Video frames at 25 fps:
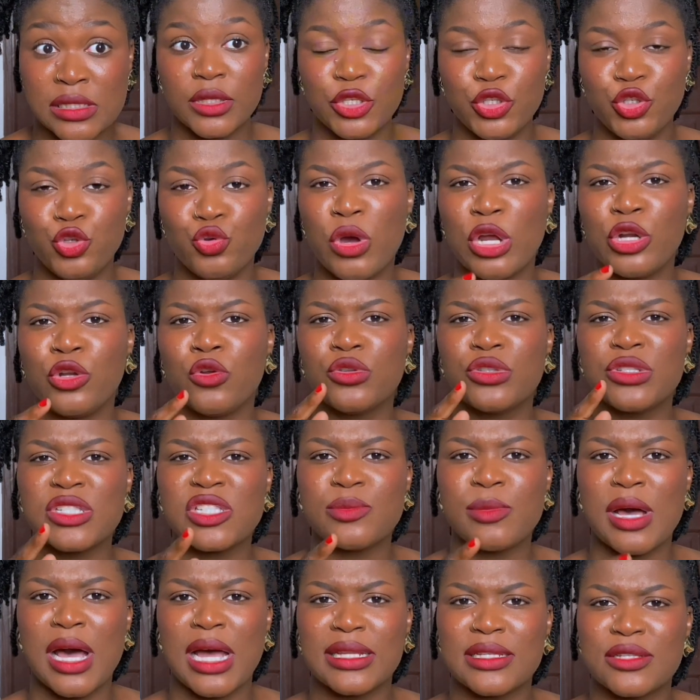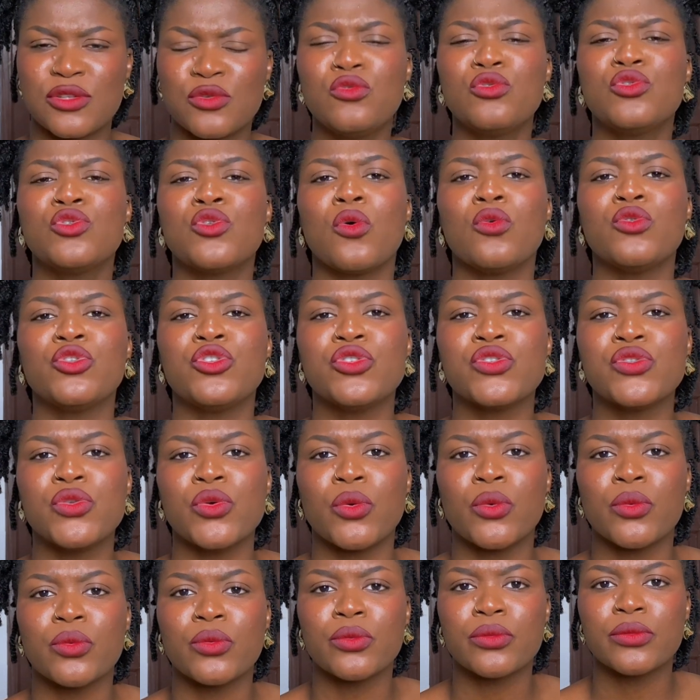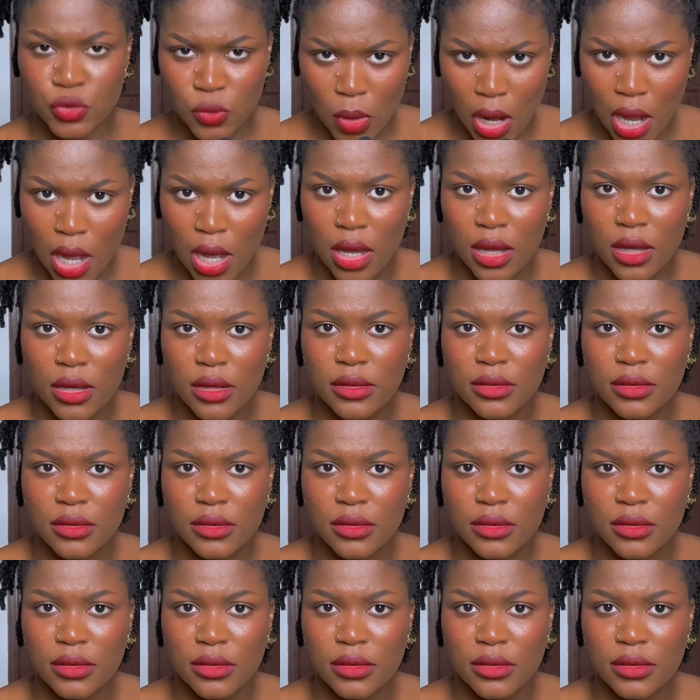You are not smart. Who told you so? You are.